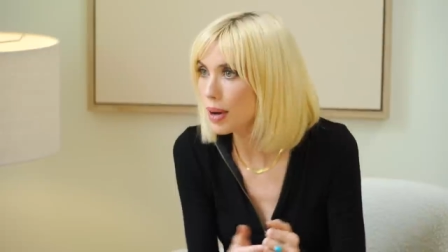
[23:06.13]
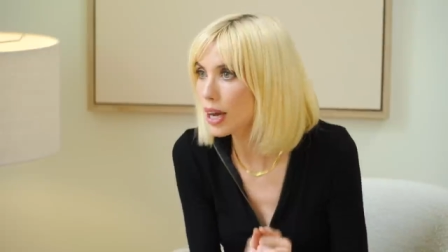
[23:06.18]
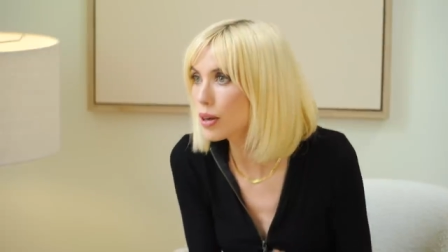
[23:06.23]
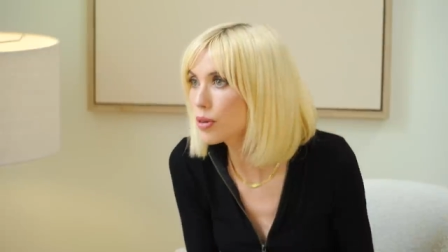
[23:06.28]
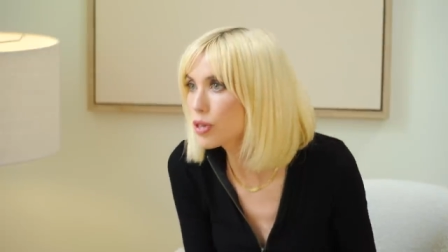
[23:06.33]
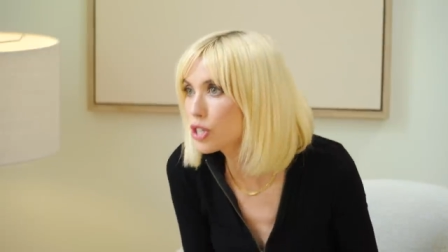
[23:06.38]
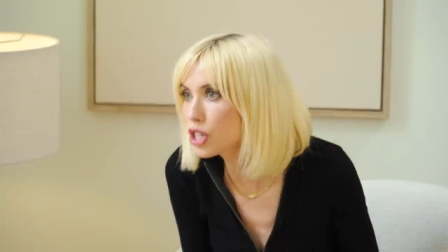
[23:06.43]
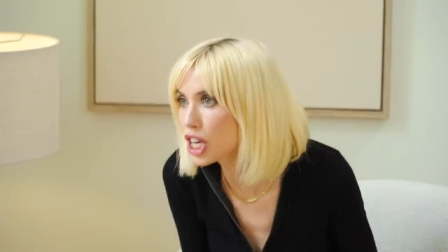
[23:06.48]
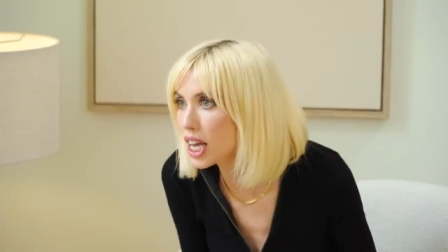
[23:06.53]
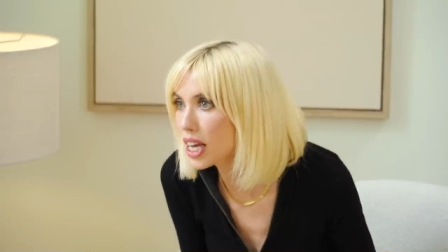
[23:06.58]
my
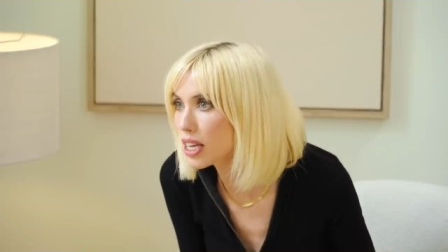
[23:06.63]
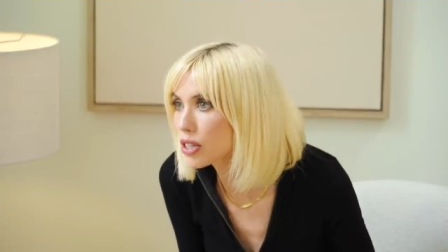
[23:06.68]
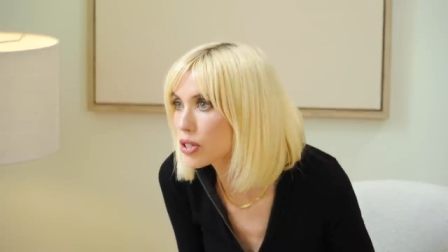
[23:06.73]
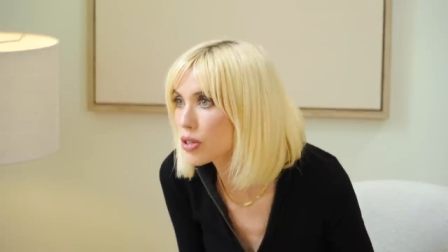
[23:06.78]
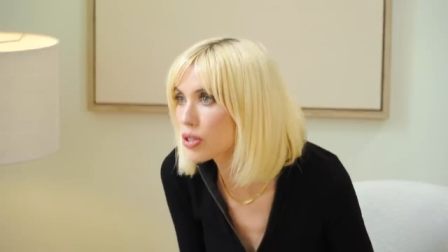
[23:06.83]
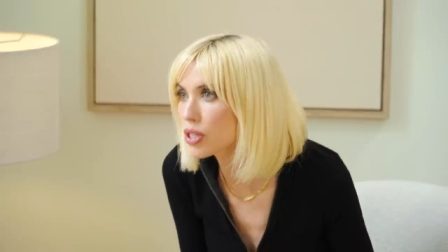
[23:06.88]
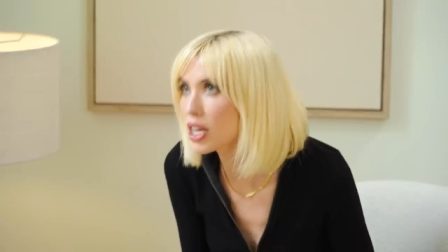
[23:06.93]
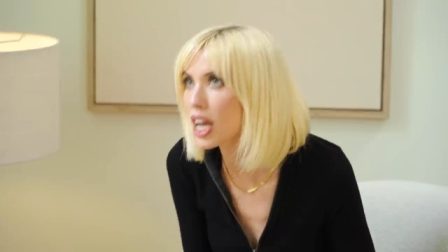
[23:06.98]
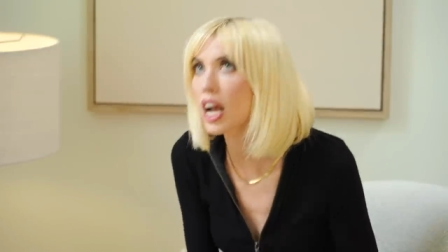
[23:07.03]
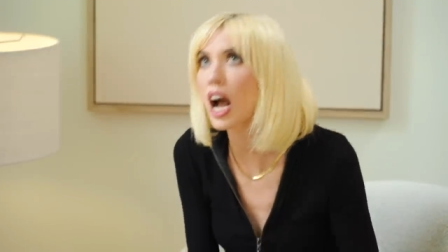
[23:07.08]
own shit. So
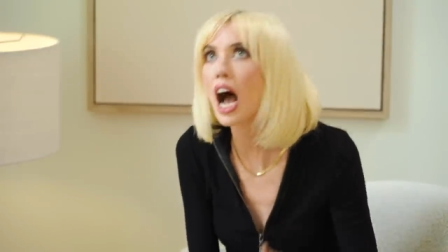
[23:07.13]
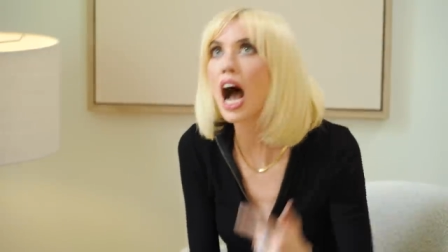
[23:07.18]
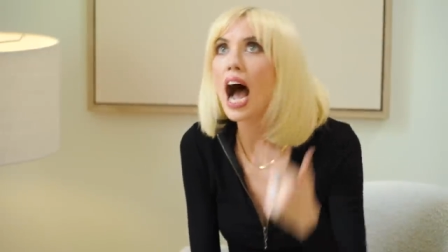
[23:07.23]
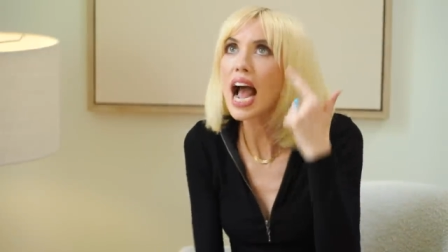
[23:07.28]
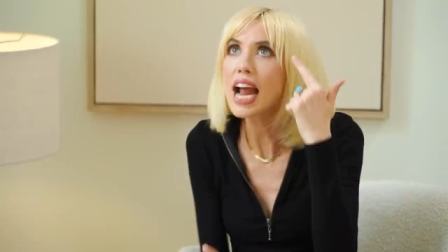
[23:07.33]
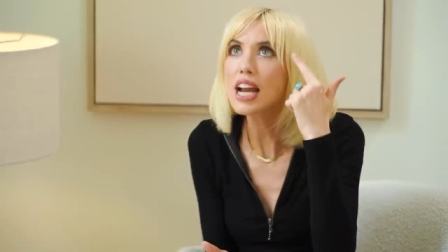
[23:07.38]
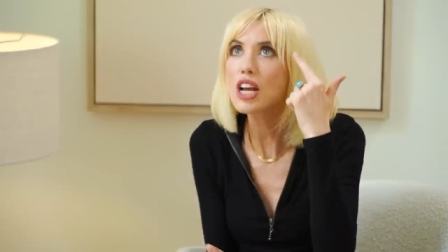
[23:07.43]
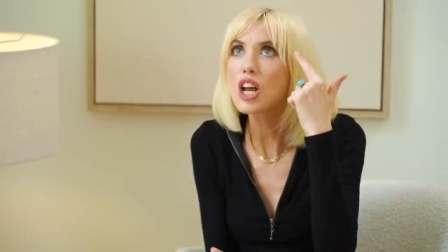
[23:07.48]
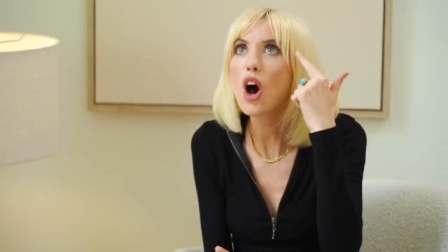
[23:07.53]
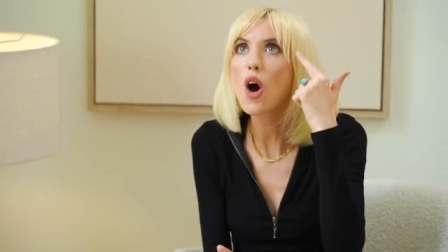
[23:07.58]
I was like,
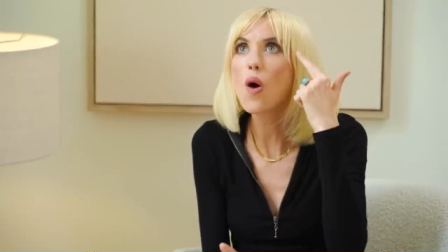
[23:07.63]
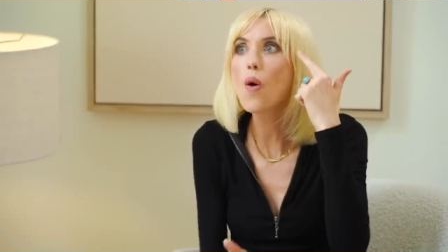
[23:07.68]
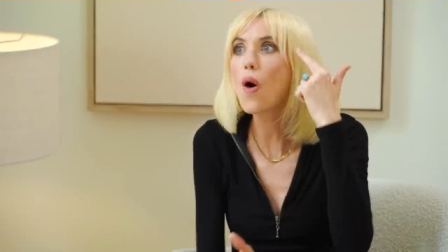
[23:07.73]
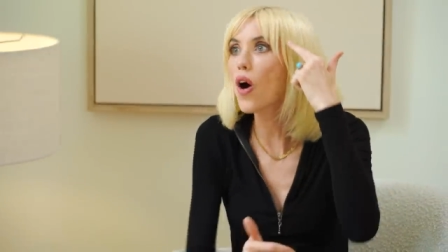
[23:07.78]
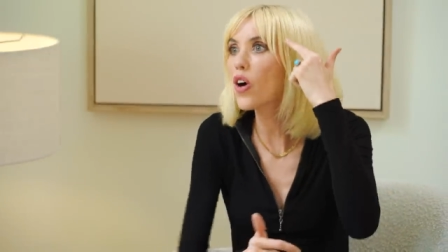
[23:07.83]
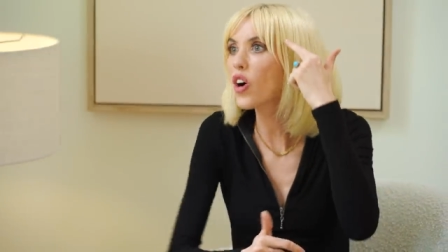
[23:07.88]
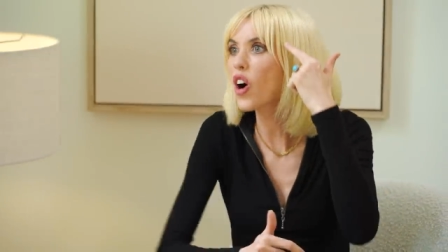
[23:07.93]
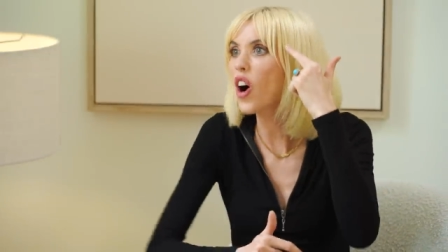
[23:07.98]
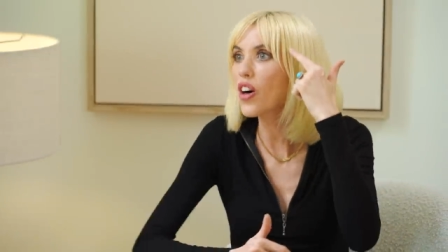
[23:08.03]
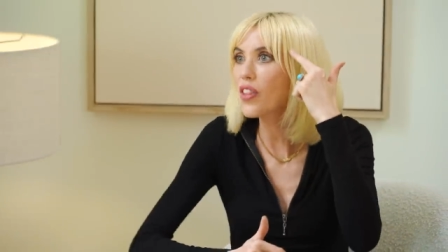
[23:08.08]
I know,
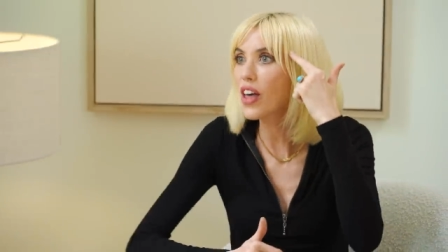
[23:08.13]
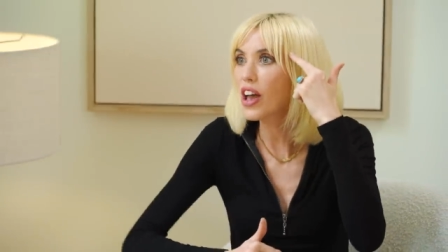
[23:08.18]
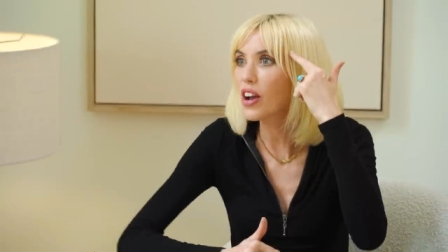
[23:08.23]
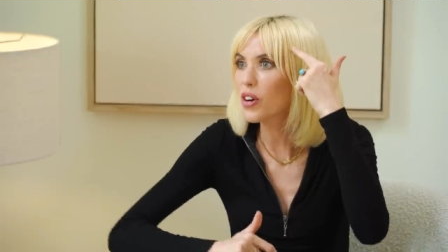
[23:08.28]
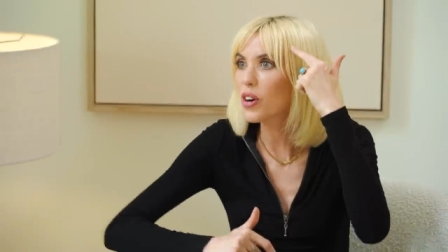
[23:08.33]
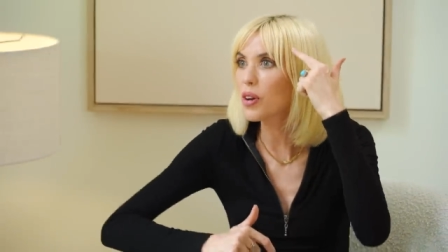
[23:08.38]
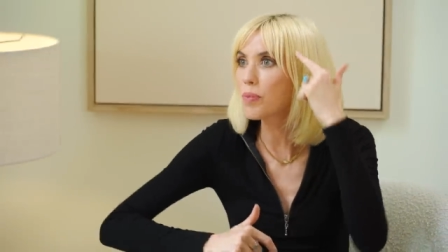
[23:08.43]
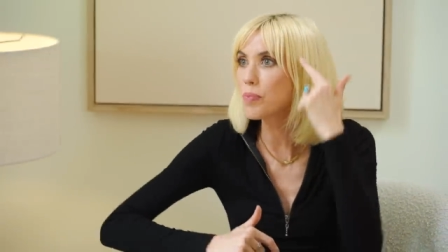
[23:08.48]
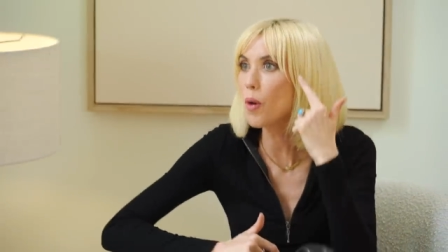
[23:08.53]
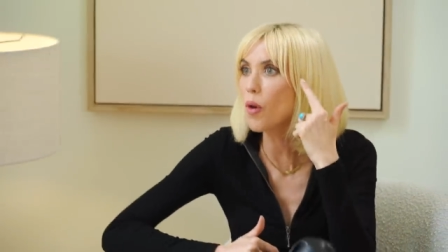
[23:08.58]
I'll call that
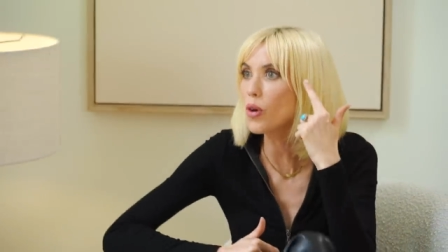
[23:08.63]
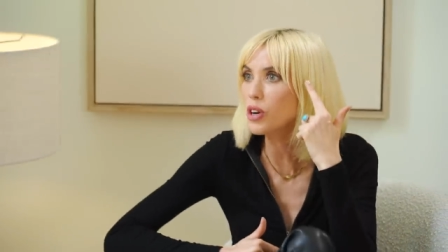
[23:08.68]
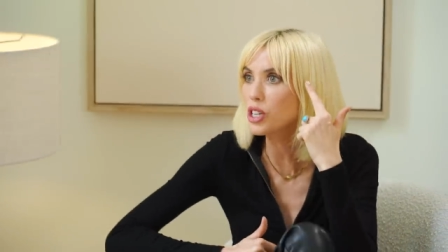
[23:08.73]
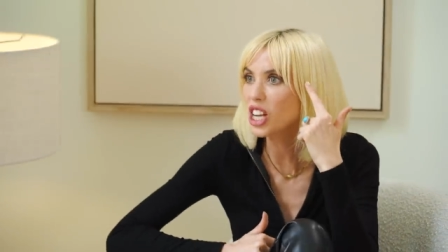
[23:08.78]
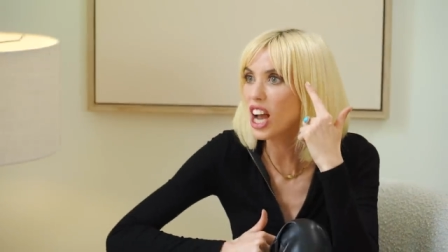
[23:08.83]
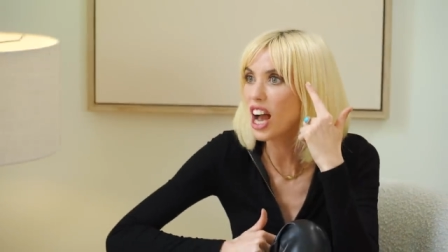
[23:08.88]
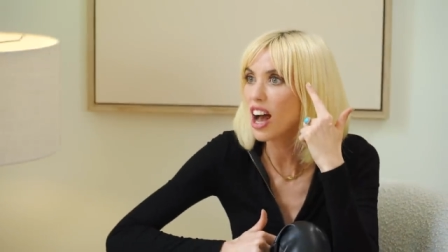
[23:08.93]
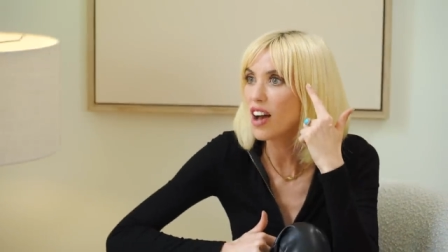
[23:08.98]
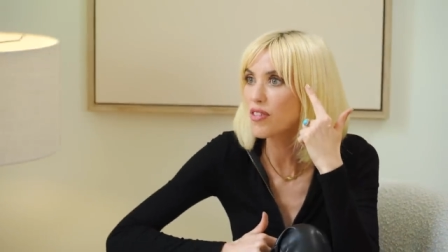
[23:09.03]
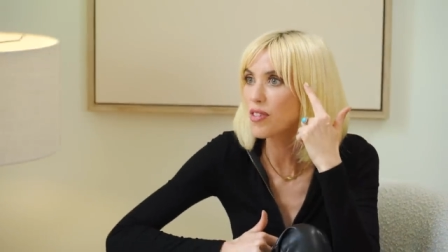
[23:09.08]
girl
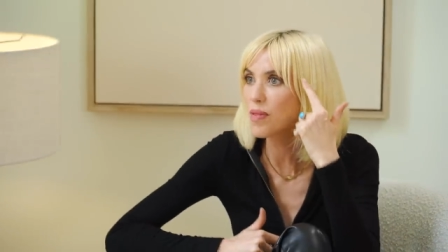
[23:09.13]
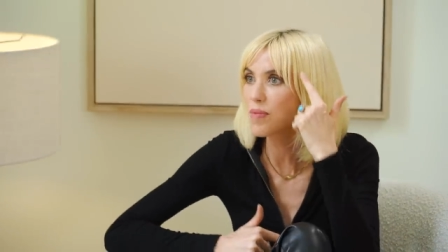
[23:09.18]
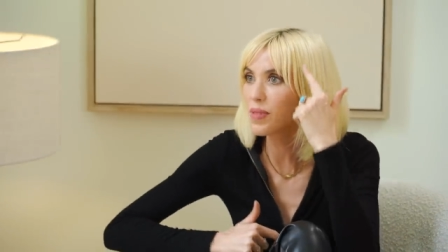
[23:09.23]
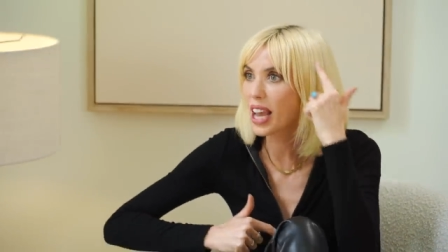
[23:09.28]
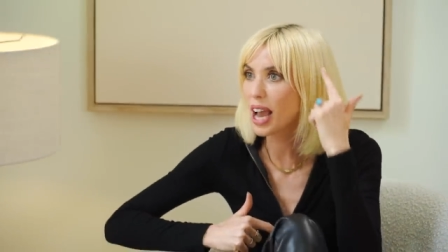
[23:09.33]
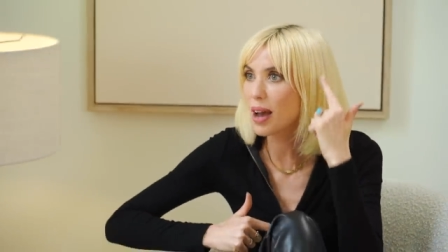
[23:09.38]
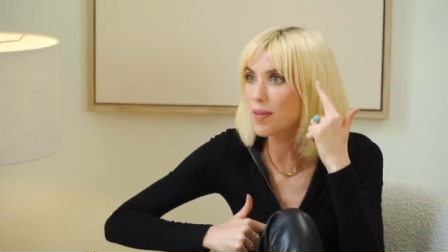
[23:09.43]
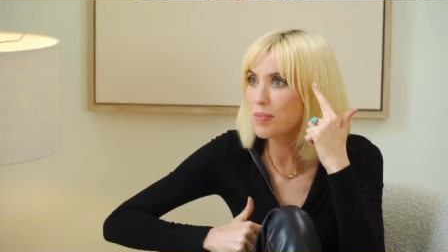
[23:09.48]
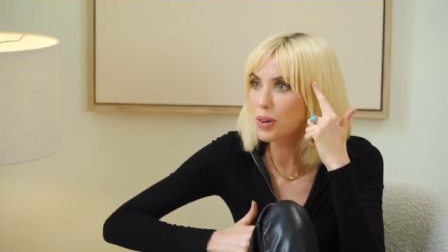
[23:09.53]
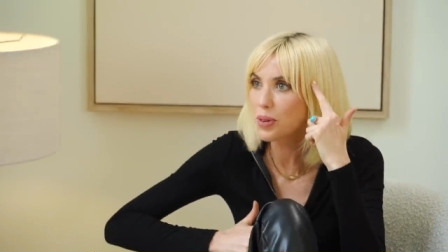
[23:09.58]
Portia from the
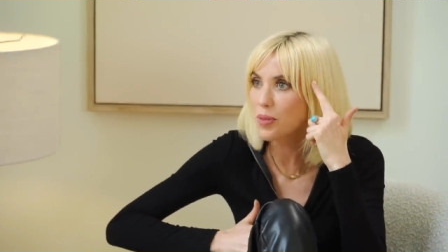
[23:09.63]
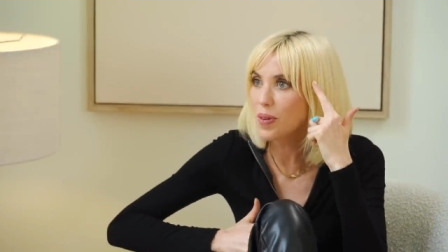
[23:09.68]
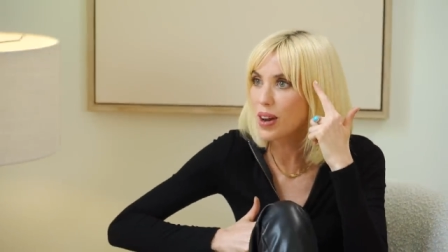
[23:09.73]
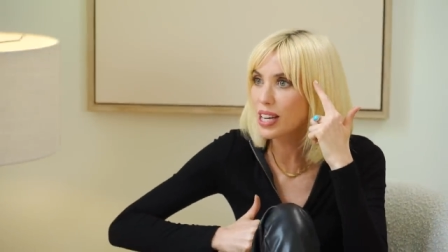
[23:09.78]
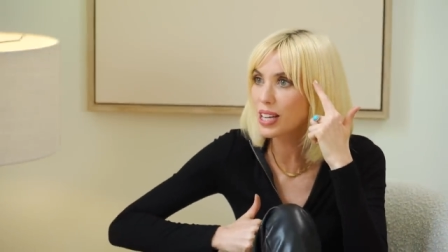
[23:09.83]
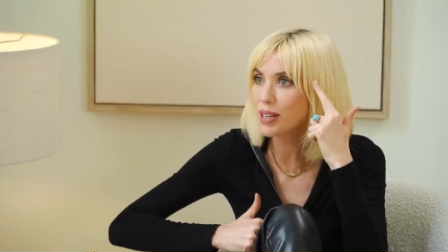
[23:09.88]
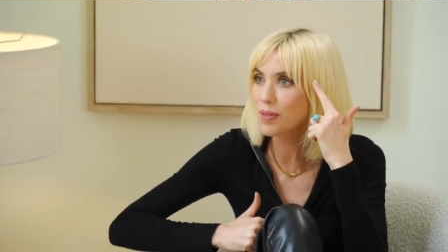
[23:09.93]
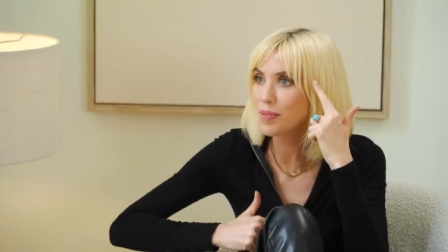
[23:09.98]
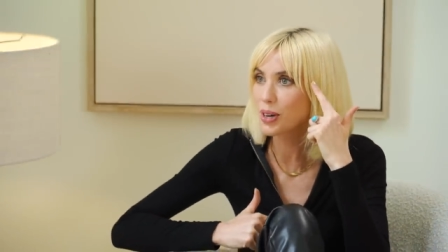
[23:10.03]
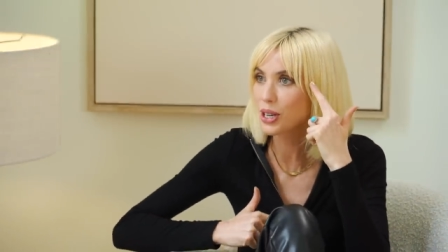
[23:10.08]
Capital
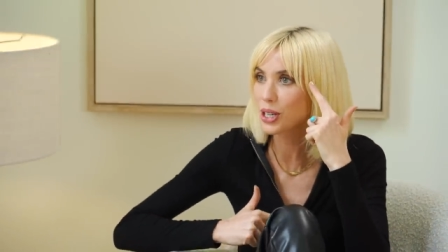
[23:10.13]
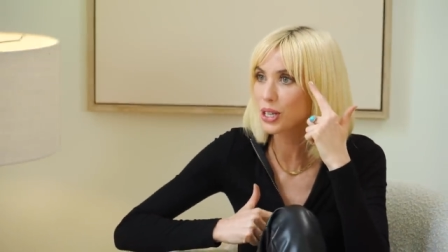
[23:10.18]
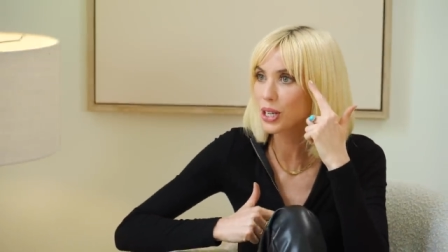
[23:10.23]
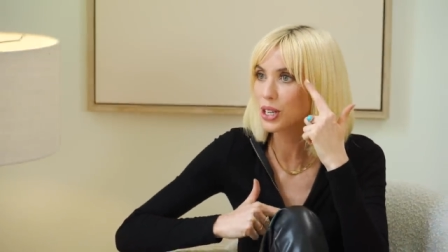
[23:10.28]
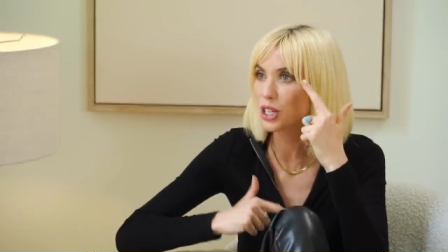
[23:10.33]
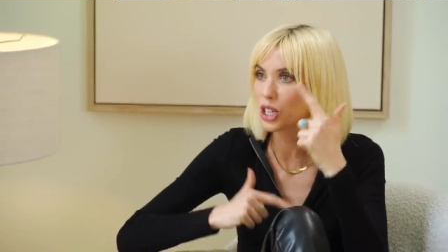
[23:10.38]
One commercial.